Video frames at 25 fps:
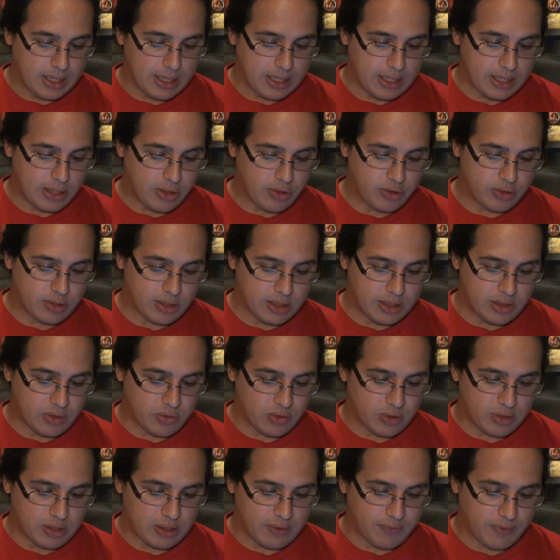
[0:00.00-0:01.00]
here's an
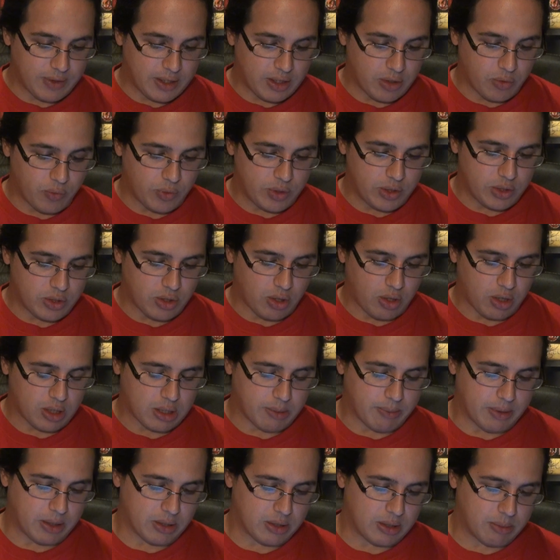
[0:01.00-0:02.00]
interesting figure when you talk
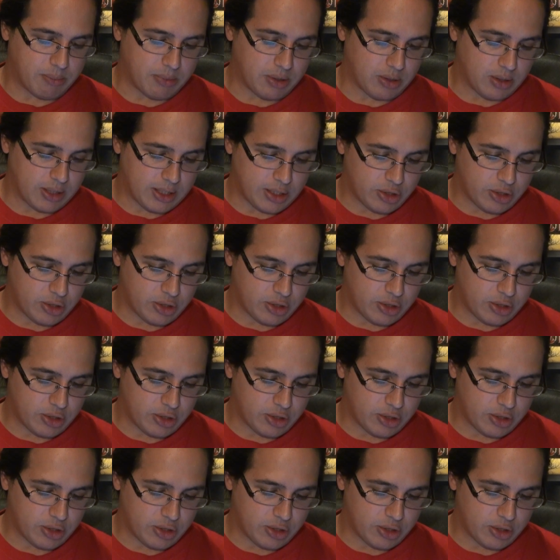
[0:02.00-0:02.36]
about the Middle